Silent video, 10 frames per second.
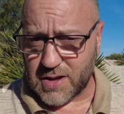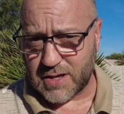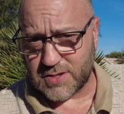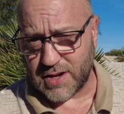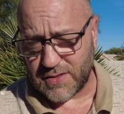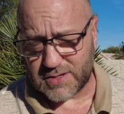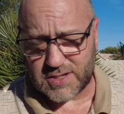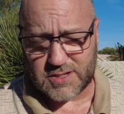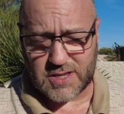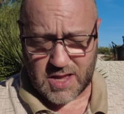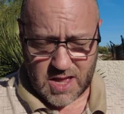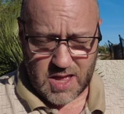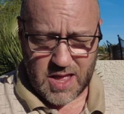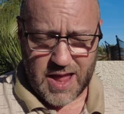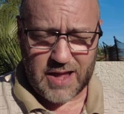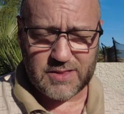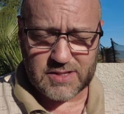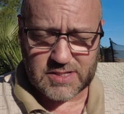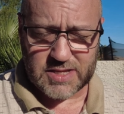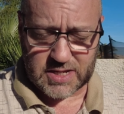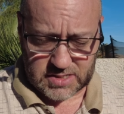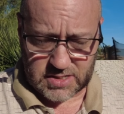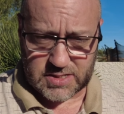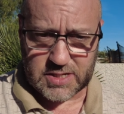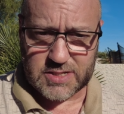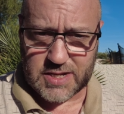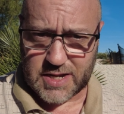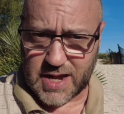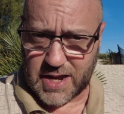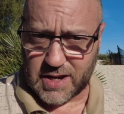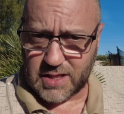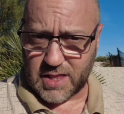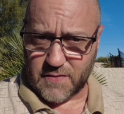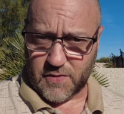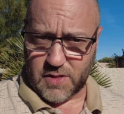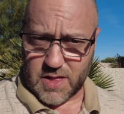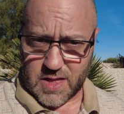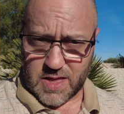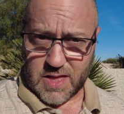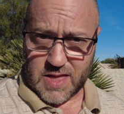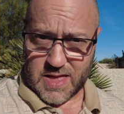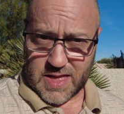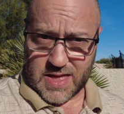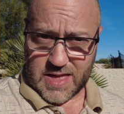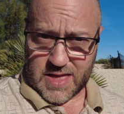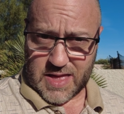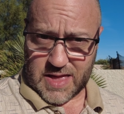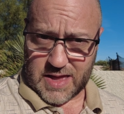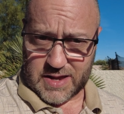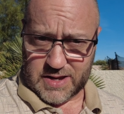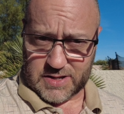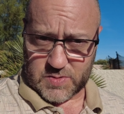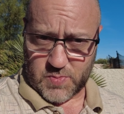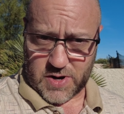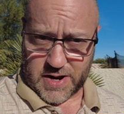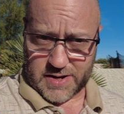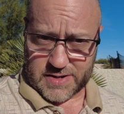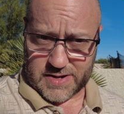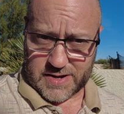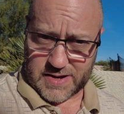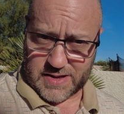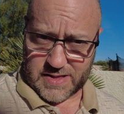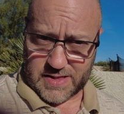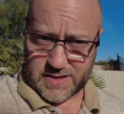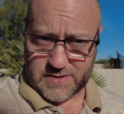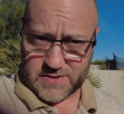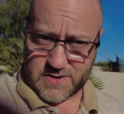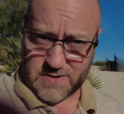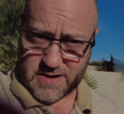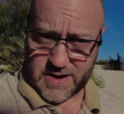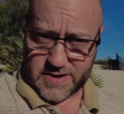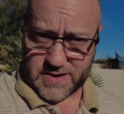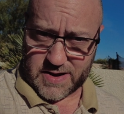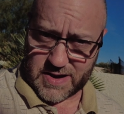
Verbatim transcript: Okay, so now this is at the 6, the 6 to 9 level, and it is bright. Let's turn it